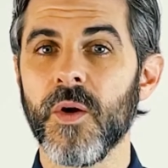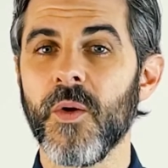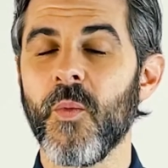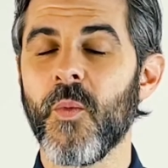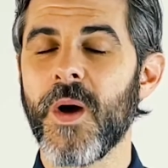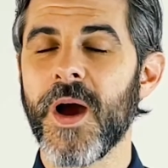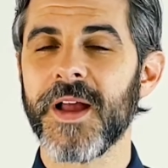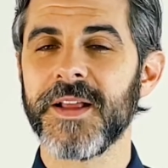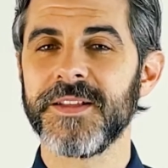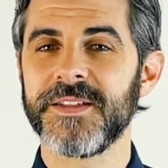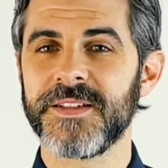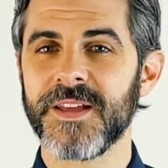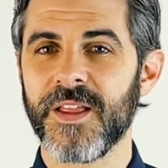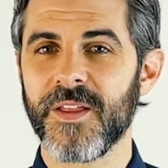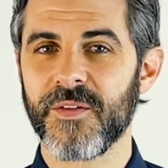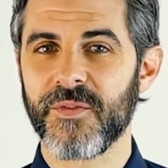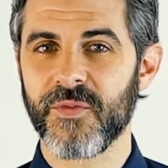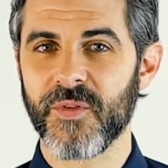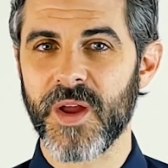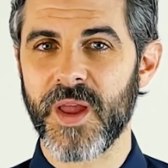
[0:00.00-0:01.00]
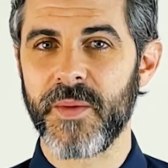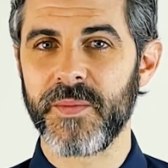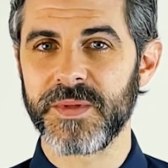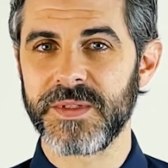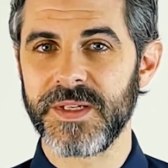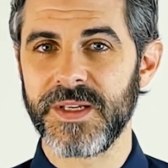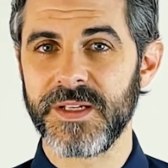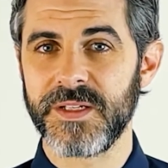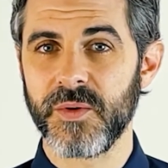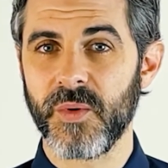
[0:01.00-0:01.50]
wine cellar frames
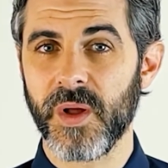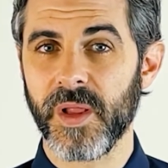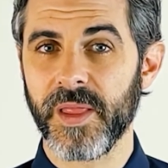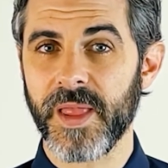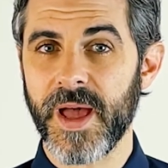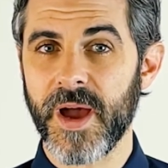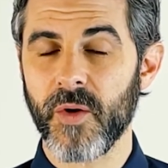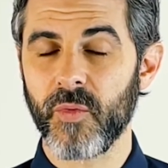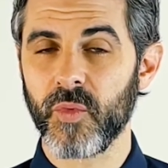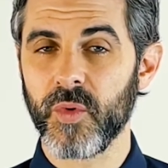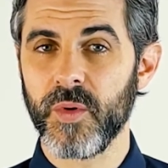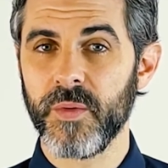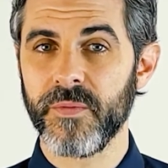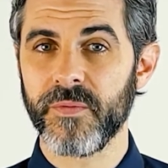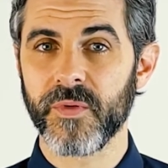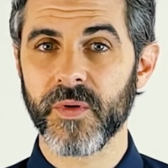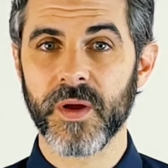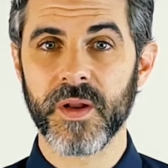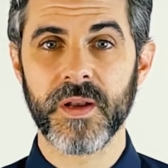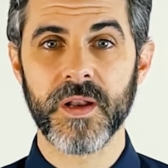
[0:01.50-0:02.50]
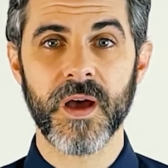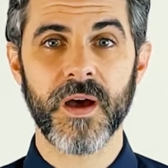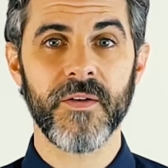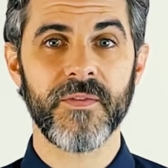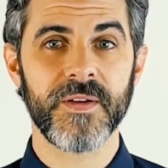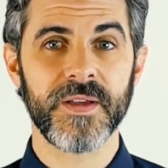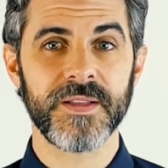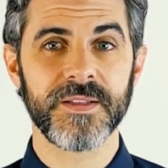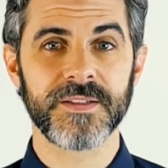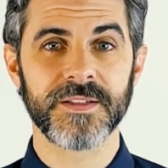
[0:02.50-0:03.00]
need to allow room for
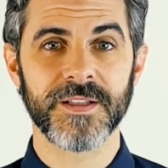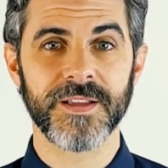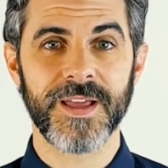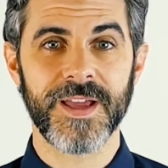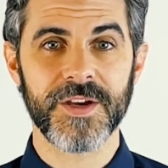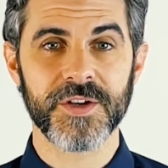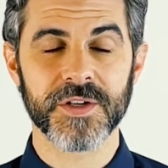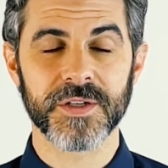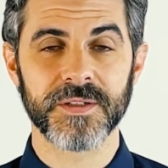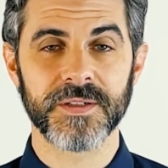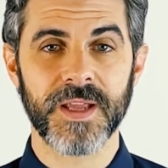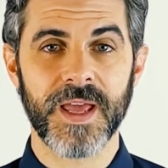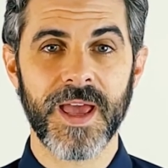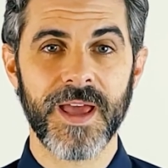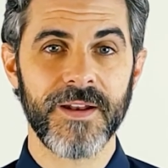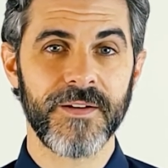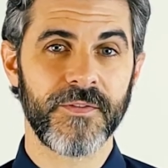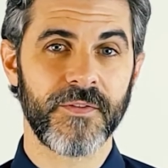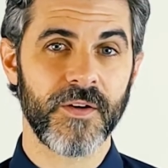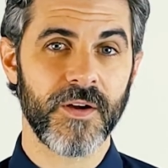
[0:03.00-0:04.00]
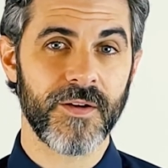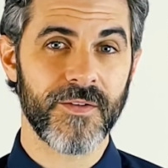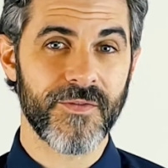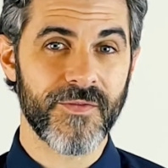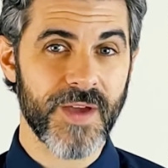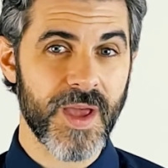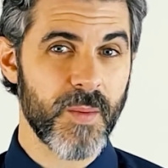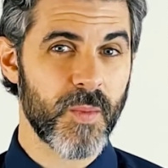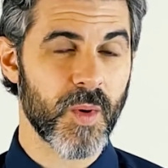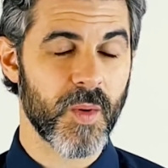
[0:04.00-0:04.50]
enough insulation and for a
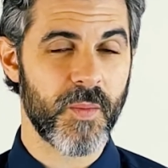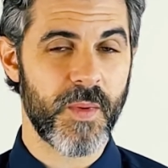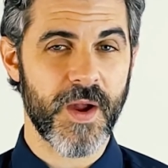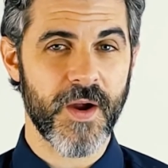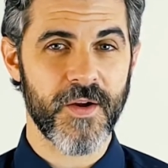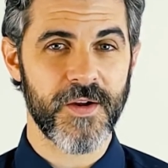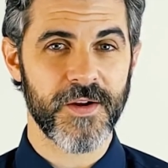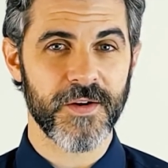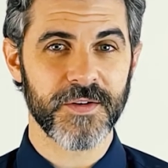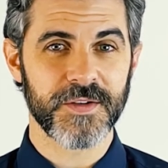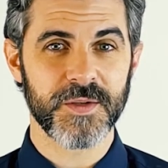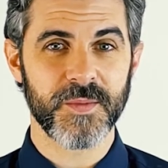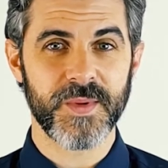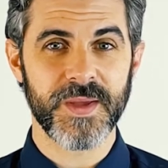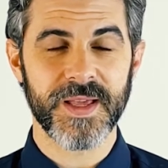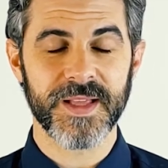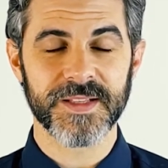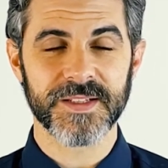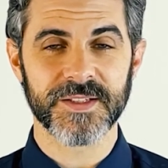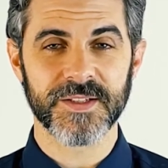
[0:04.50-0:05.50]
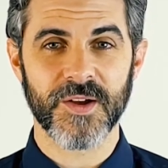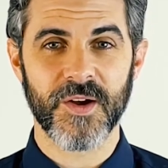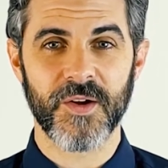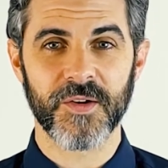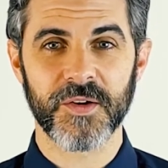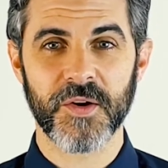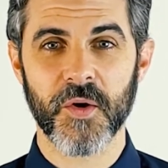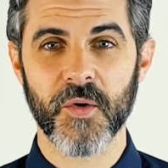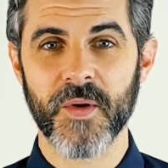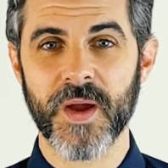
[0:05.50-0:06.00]
vapor barrier to be
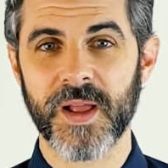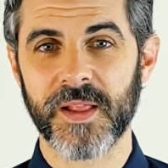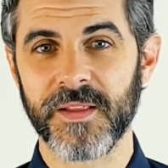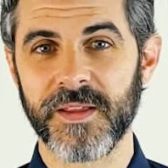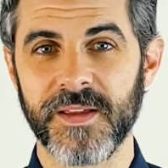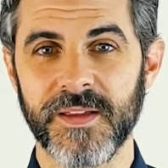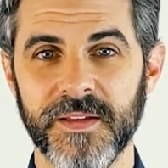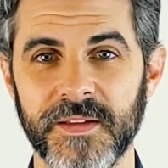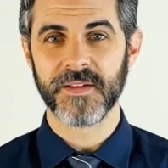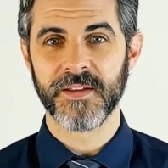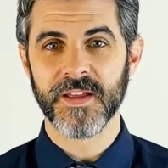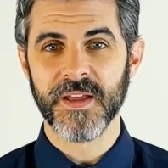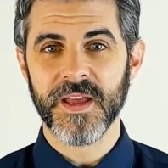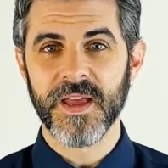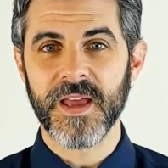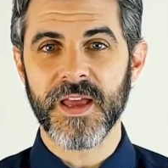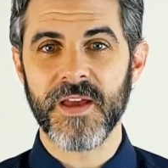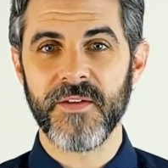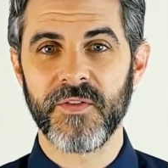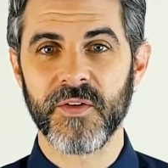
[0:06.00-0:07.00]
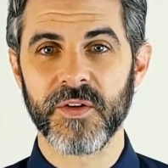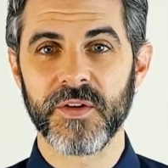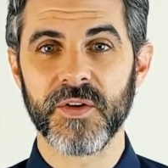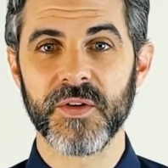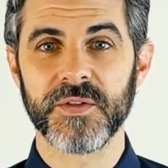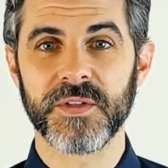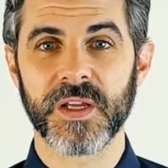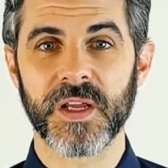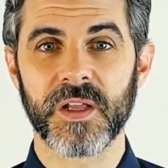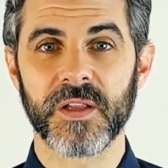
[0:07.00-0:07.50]
installed correctly. If you're
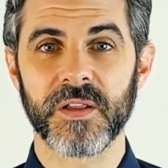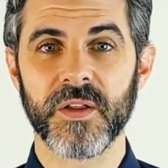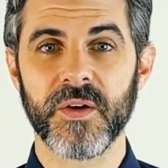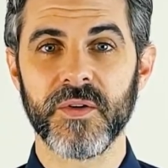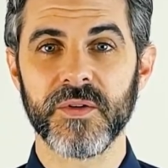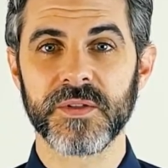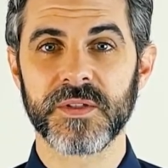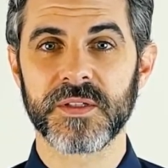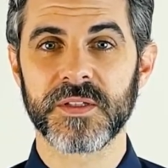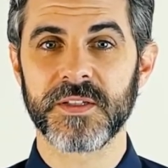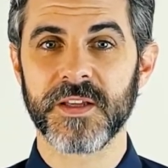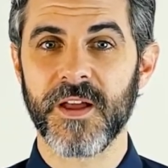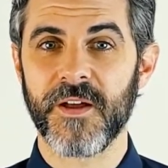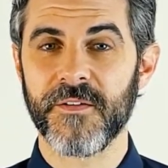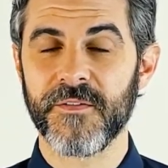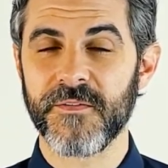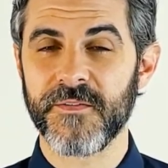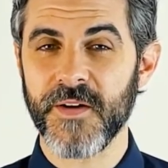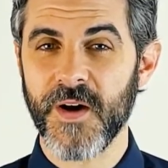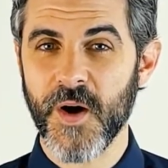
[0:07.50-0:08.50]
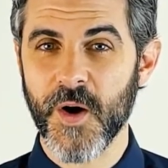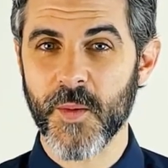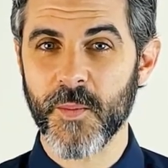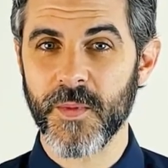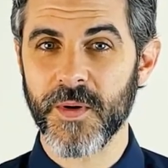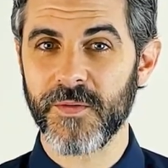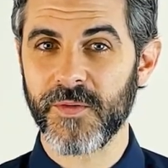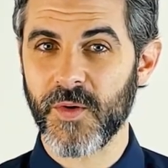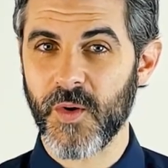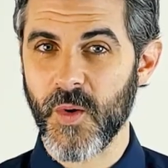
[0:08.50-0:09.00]
using closed cell foam,
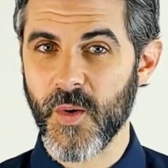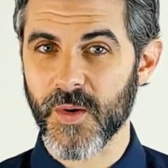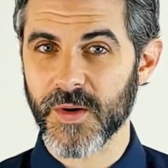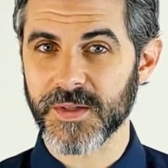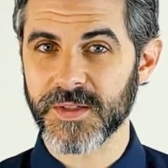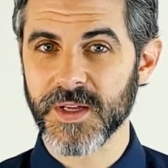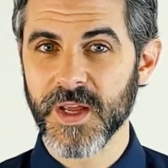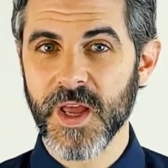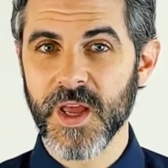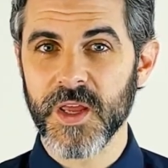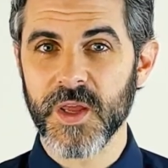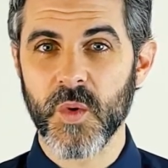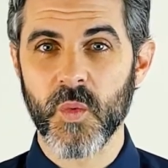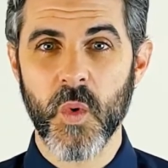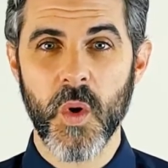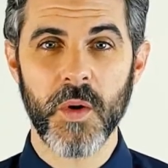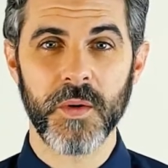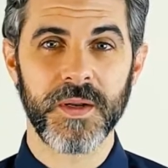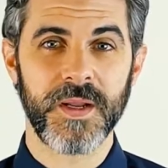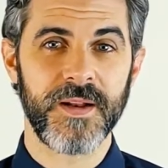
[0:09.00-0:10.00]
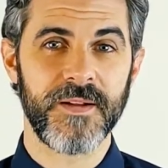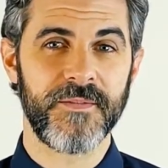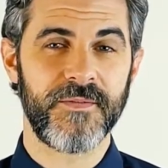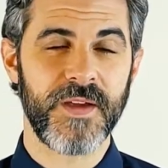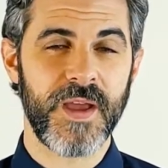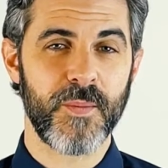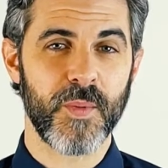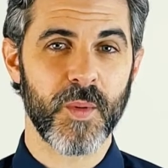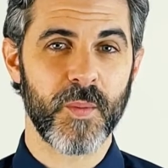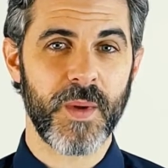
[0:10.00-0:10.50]
of course, you won't need a
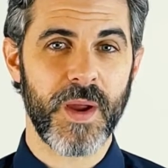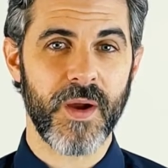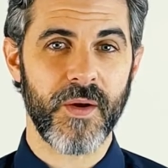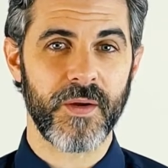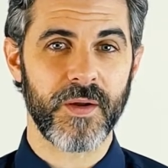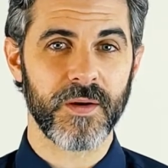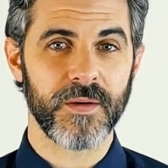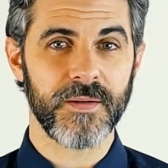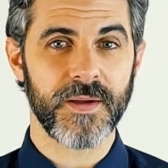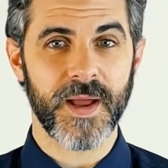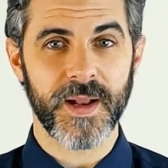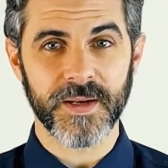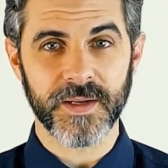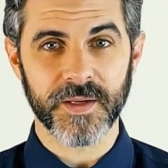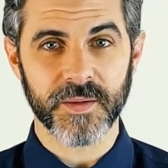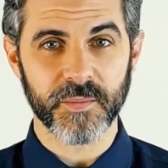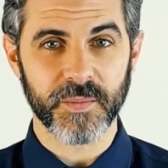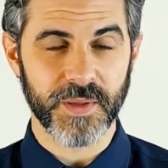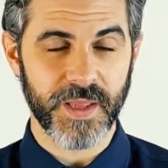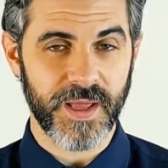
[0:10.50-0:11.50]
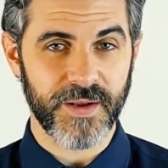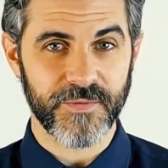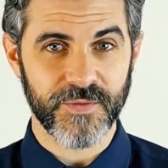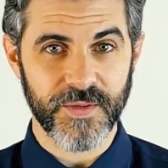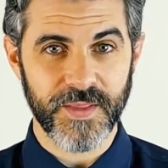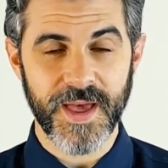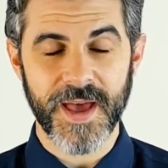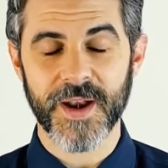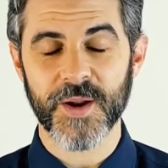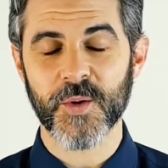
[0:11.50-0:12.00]
vapor barrier and can plan for
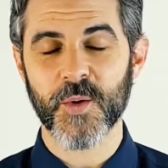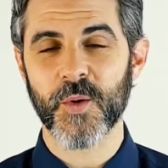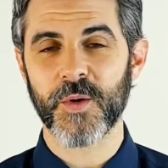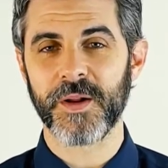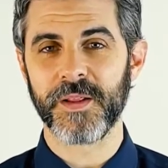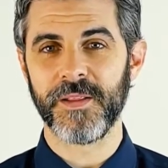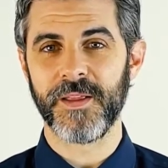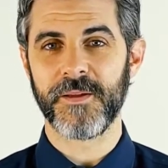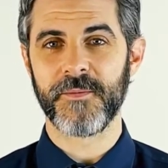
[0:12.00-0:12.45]
that accordingly.